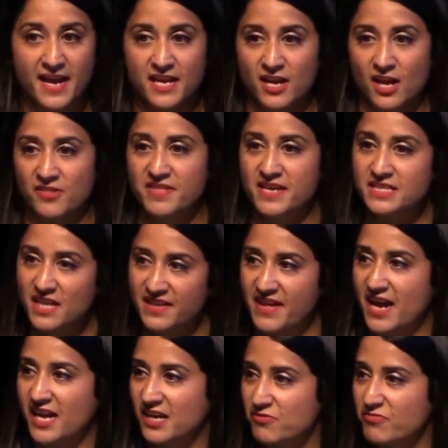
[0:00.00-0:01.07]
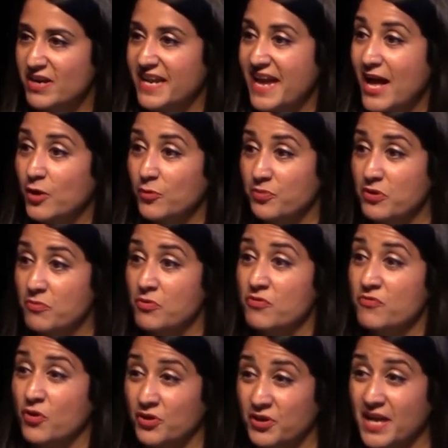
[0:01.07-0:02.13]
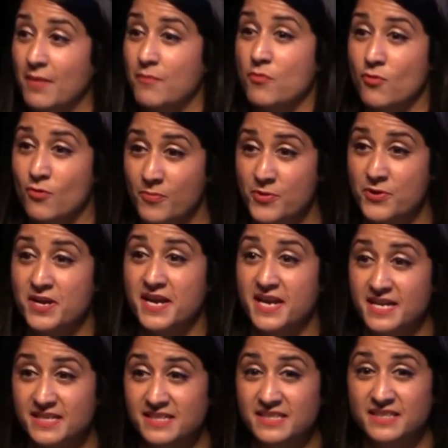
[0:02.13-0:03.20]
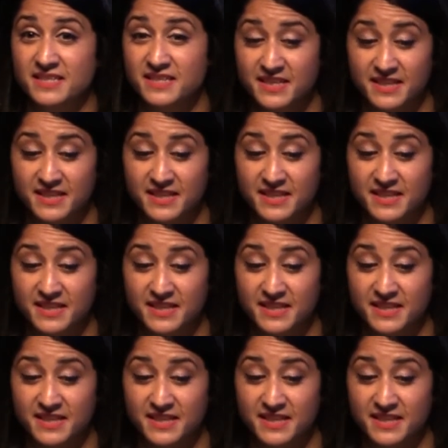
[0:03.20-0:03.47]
You know, things like that are going to really help you move on and get more bookings.